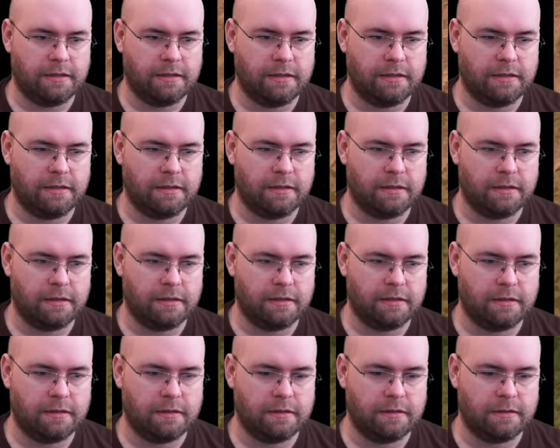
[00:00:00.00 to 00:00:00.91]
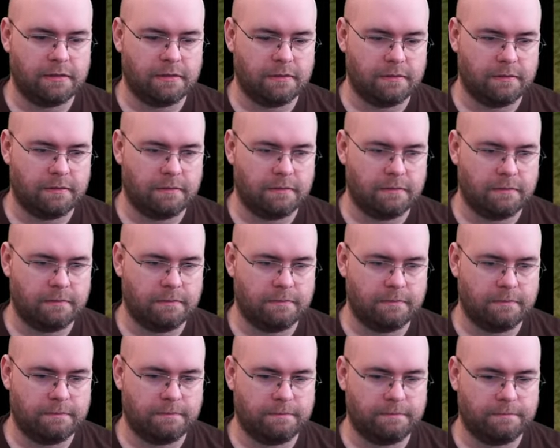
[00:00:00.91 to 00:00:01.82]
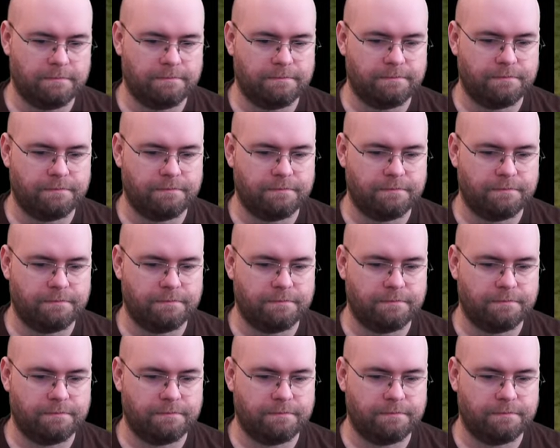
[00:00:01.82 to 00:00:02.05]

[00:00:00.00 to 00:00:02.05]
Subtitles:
No one is speaking in this clip.